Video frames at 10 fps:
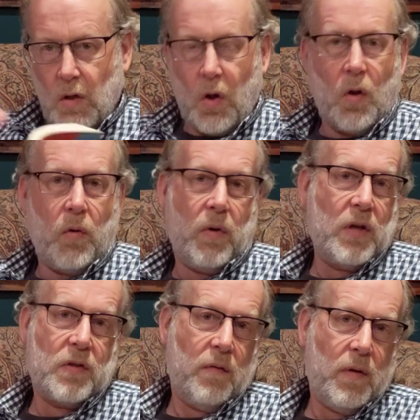all the
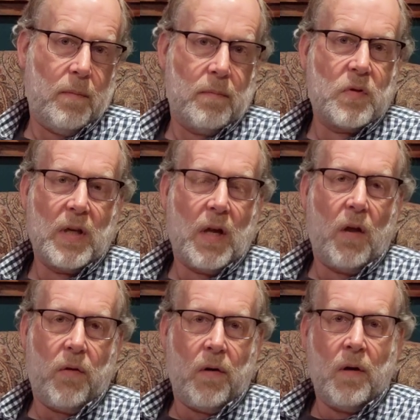rest of them
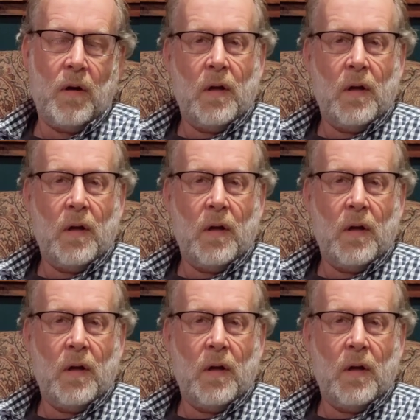together